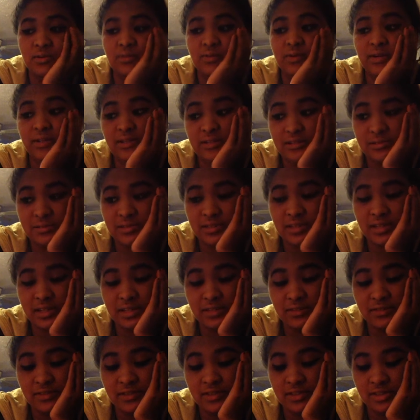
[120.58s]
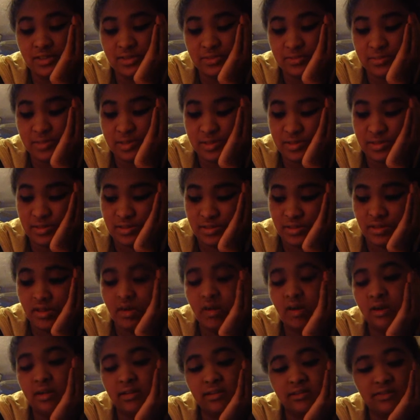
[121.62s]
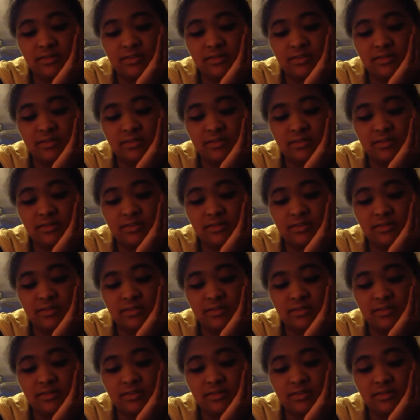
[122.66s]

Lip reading: Well, I finished mixing all